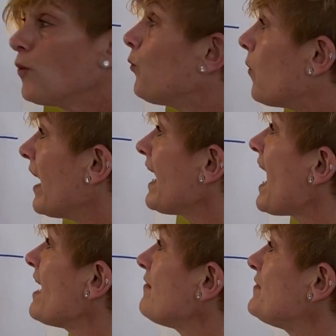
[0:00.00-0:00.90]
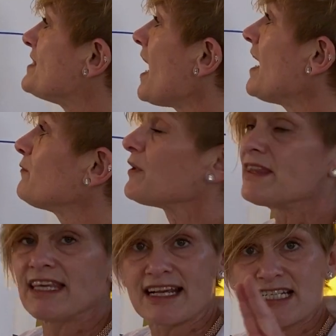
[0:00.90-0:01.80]
What I've done with
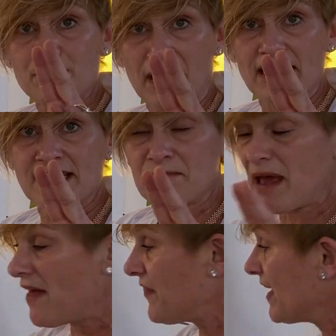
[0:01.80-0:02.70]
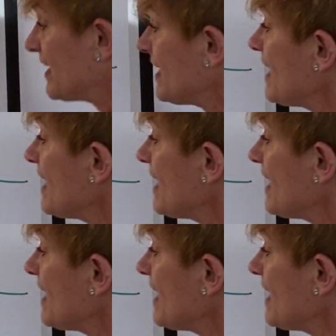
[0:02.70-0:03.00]
the expanded method